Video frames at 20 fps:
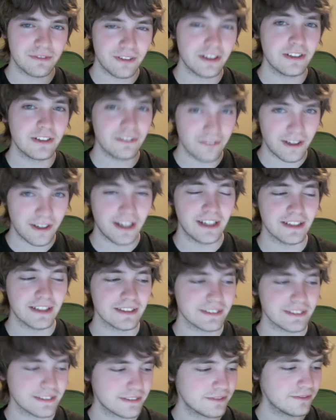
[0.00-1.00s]
very
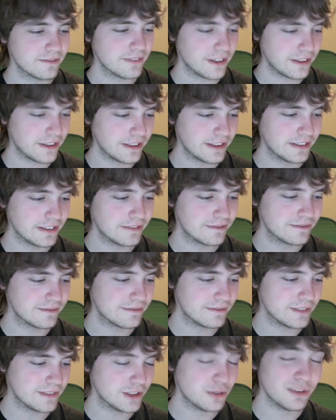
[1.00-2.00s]
fast, very
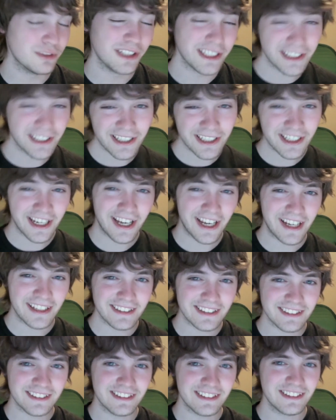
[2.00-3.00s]
unique
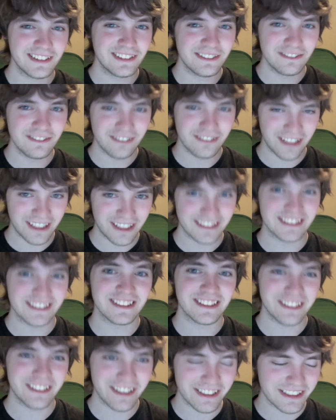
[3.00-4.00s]
cast, lots of
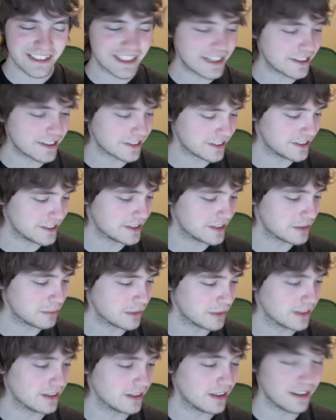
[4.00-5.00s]
strange characters,
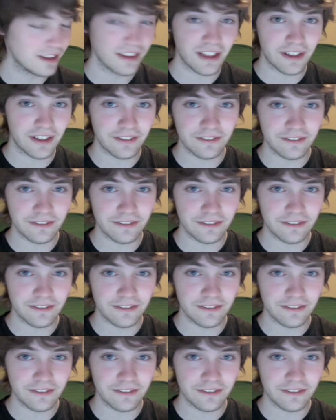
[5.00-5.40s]
but a lot of